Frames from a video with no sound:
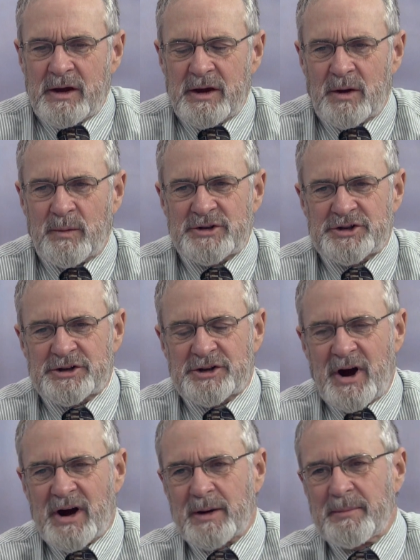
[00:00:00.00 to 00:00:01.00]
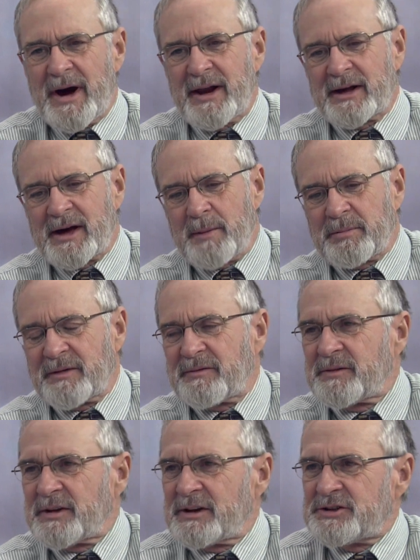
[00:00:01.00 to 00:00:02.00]
You know, we should talk about a couple
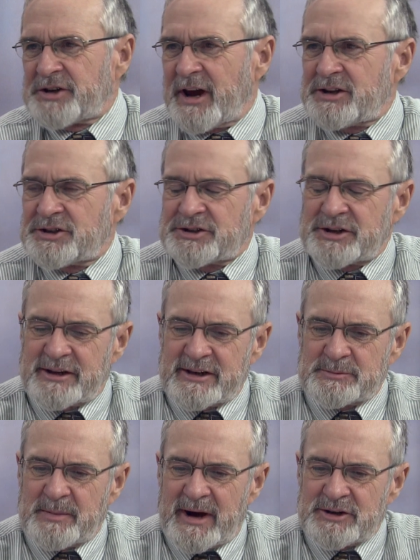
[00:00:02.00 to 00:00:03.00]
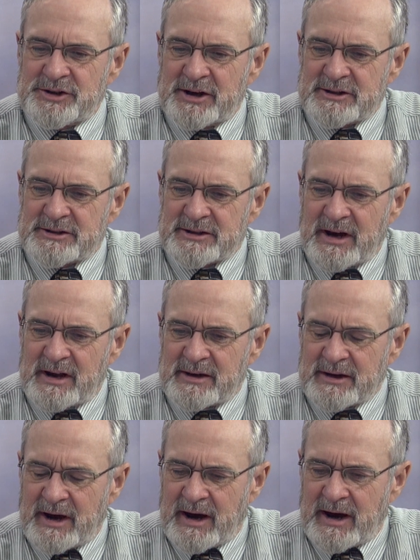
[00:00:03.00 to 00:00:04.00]
of uh, changes to these budgets that
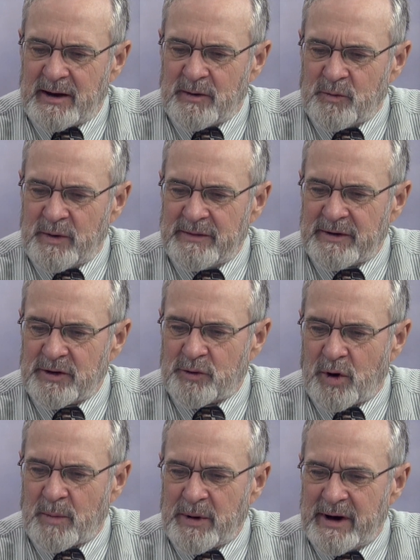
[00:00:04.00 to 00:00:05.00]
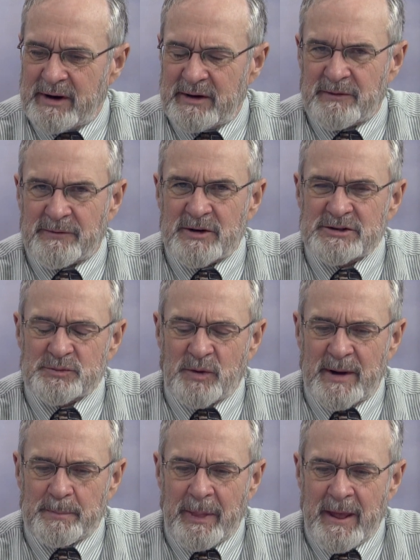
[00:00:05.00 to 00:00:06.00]
uh, we've incorporated. The first
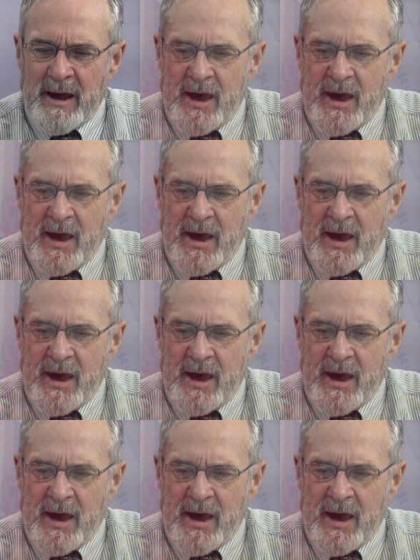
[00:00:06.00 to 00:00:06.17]
one,